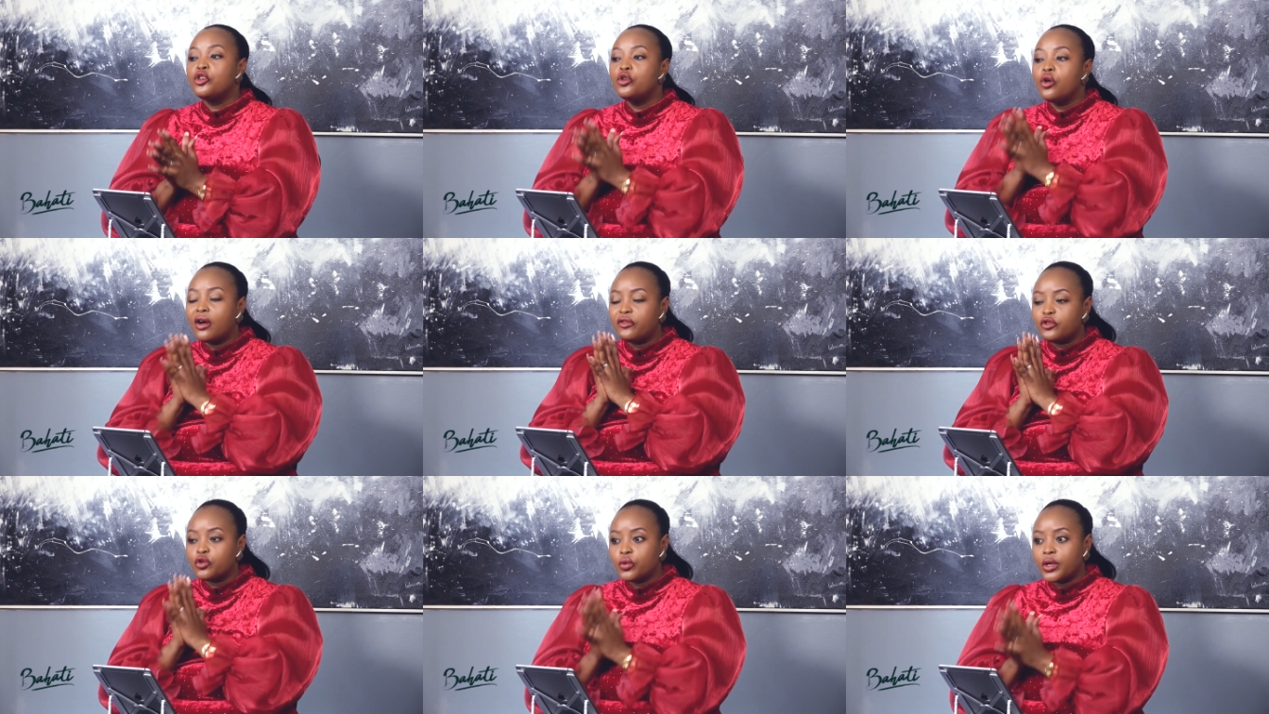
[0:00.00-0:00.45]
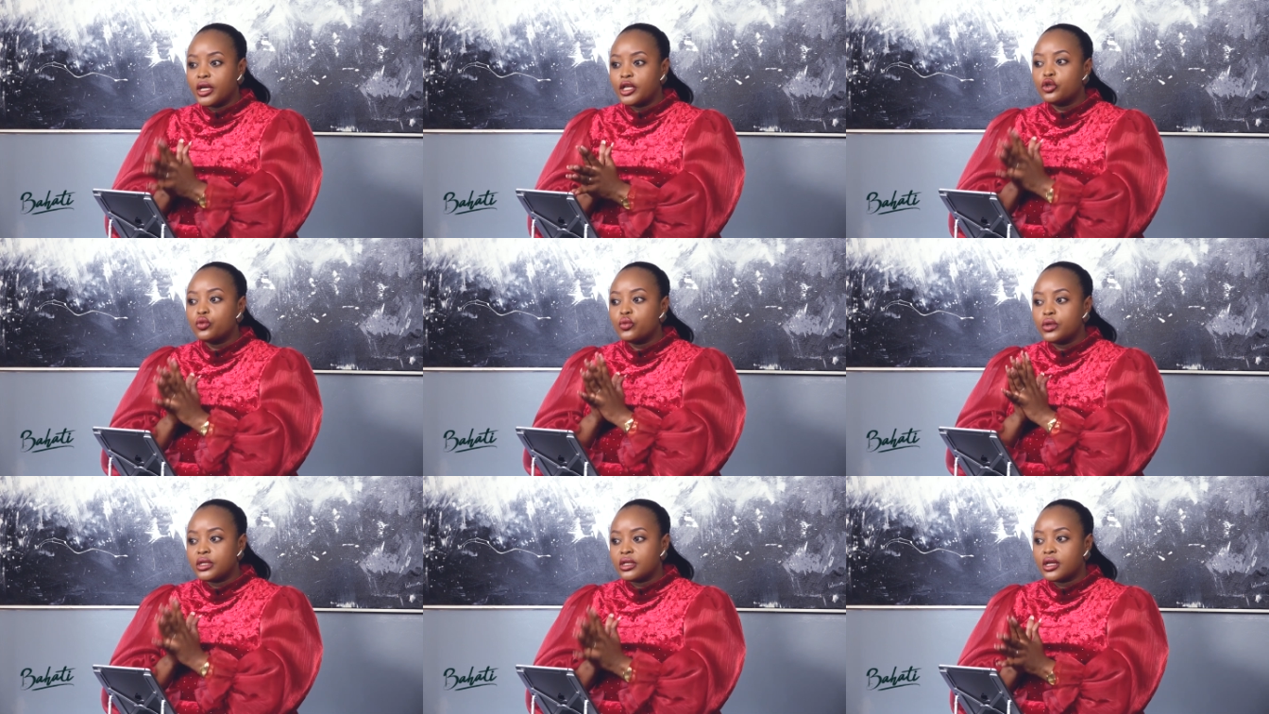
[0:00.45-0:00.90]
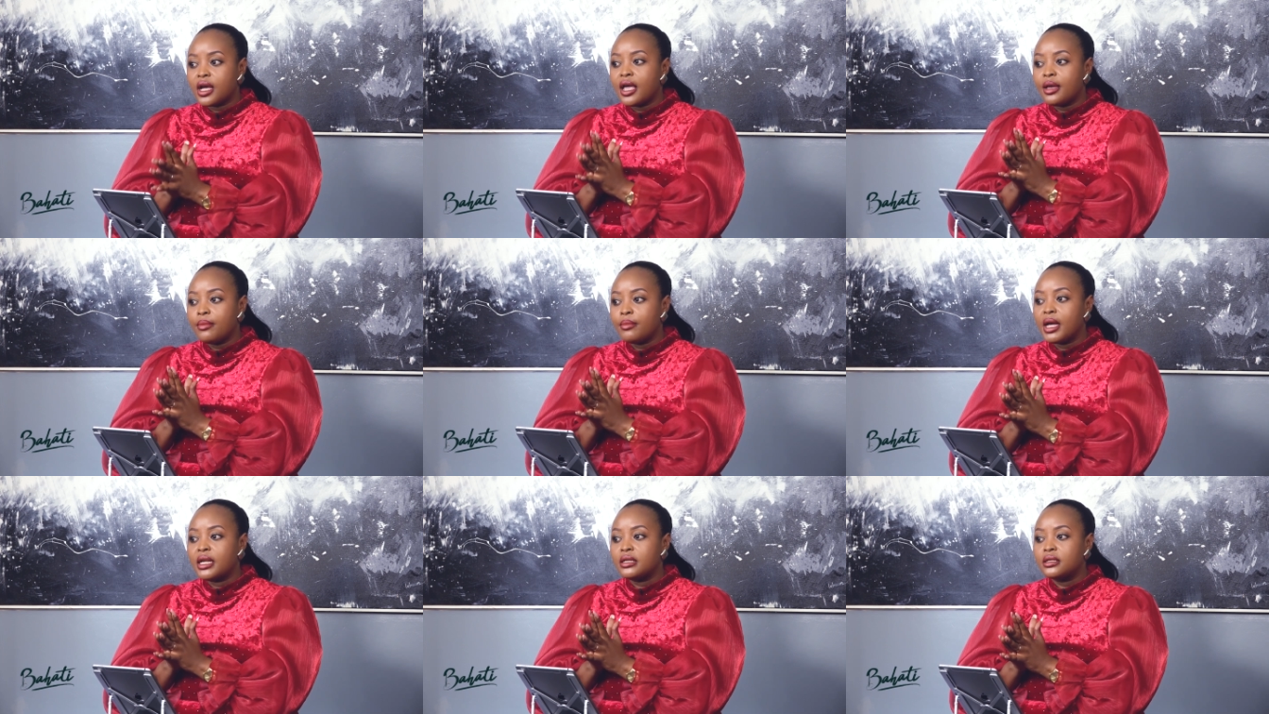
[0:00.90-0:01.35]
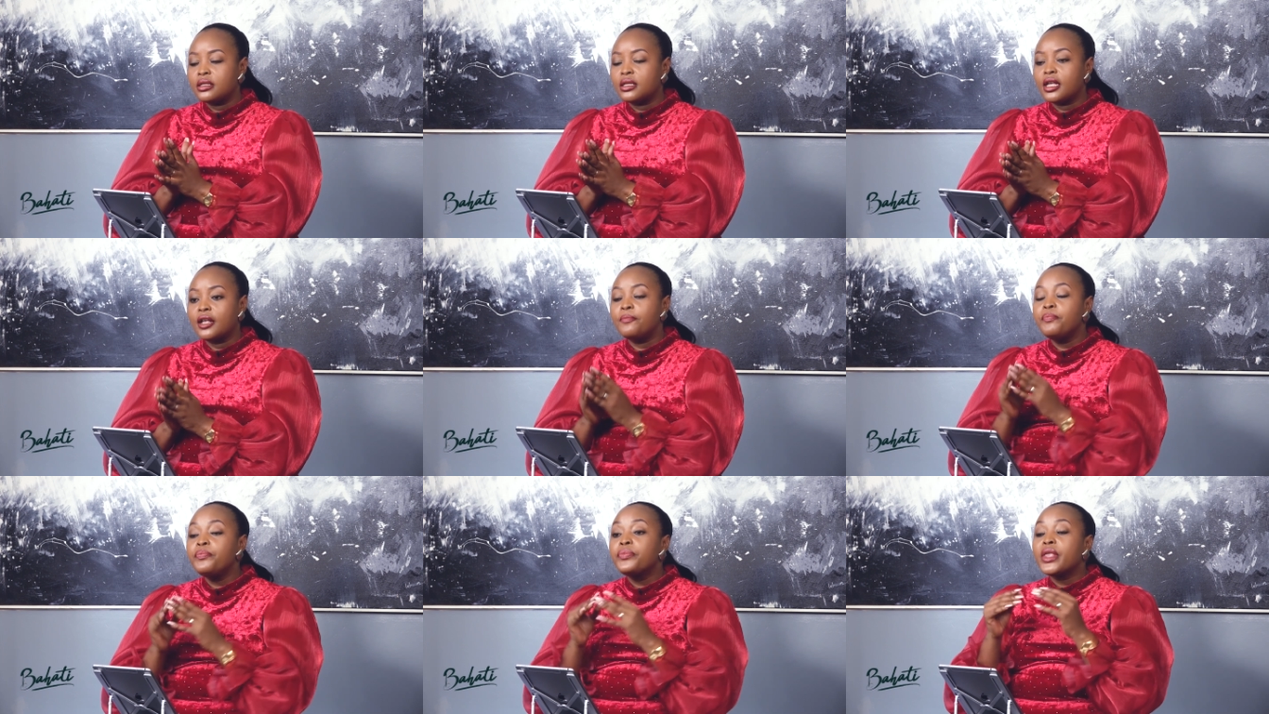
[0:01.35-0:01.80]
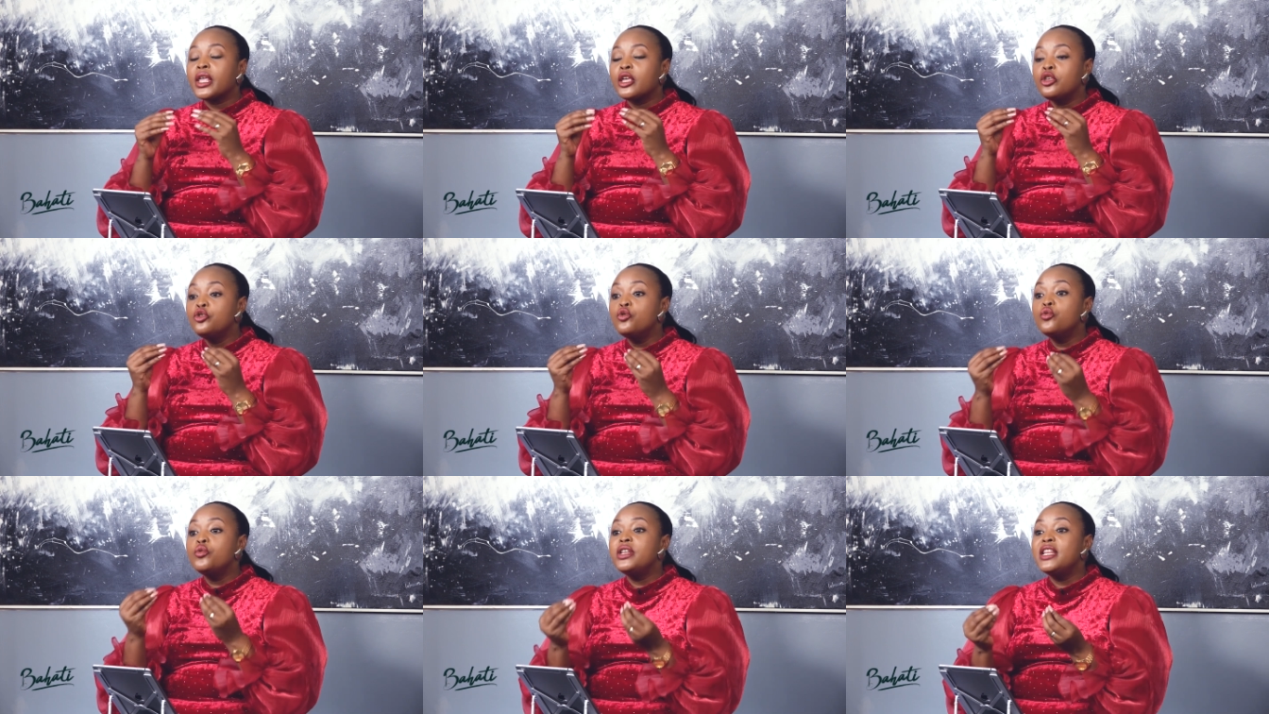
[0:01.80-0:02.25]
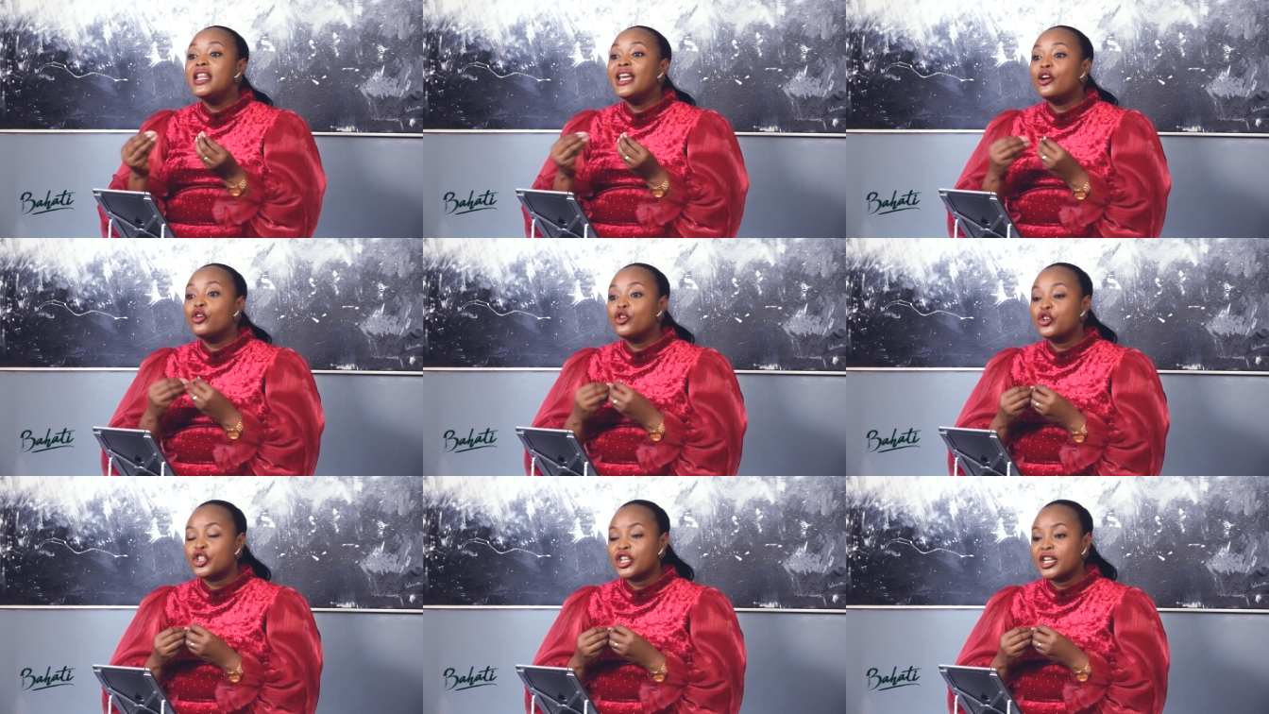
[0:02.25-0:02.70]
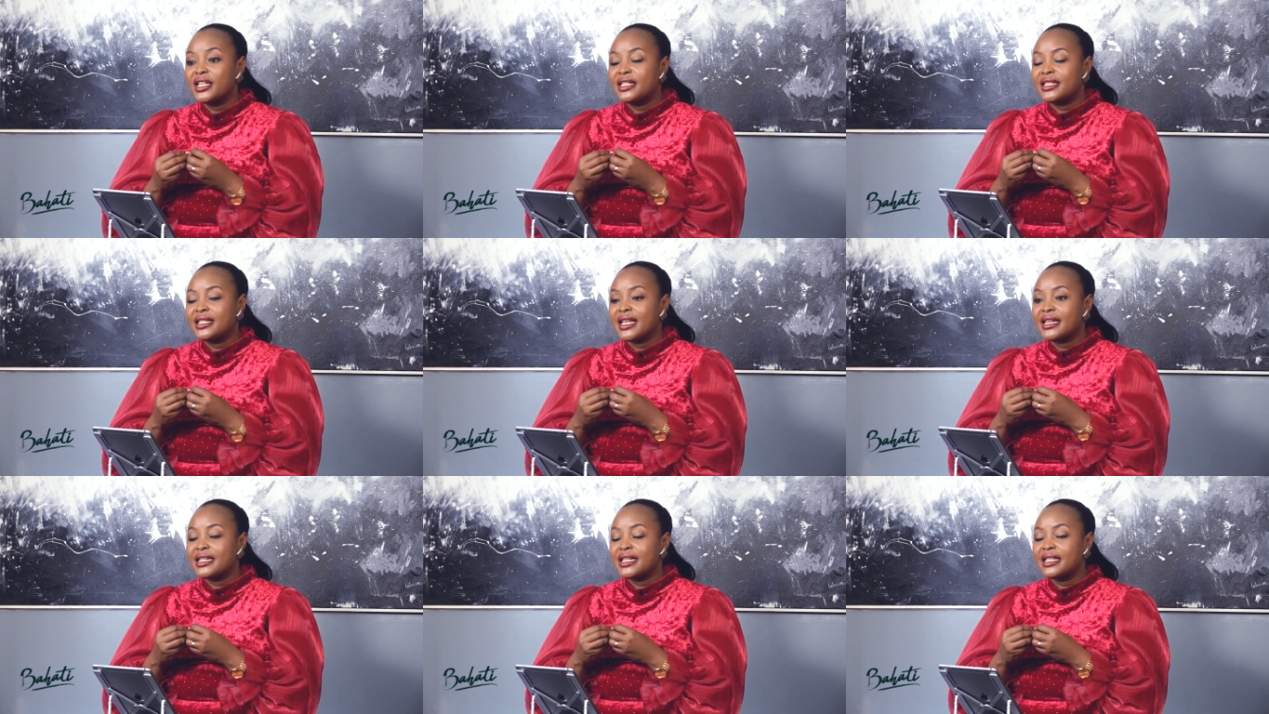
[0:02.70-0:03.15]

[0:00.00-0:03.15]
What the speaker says: You have to get to a time and say, you negotiate